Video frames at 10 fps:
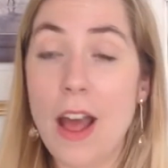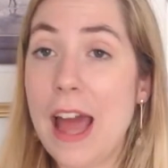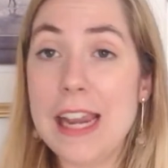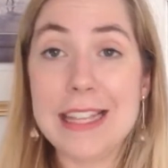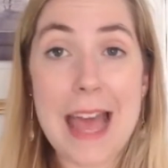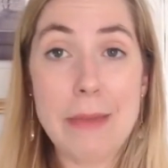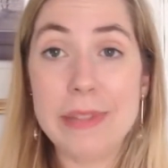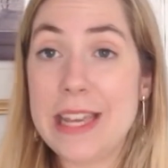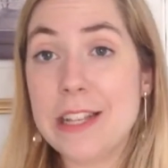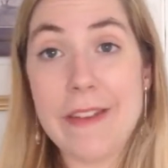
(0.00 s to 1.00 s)
and it's
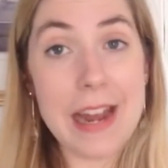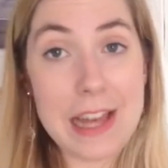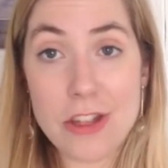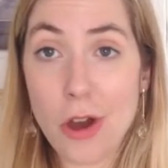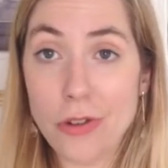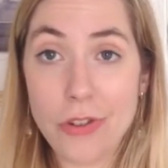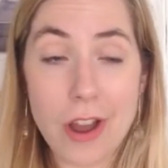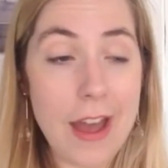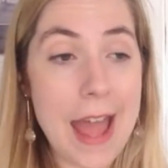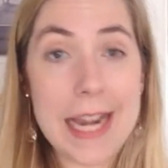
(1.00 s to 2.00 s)
MCs of any
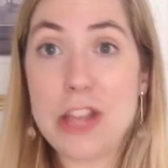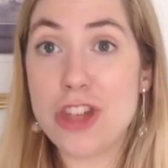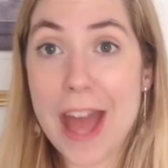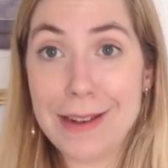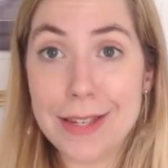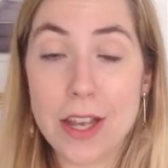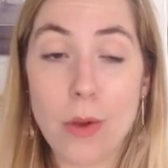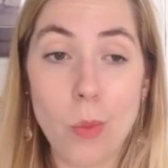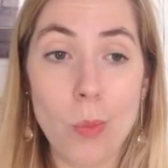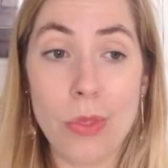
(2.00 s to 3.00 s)
genre, any gender,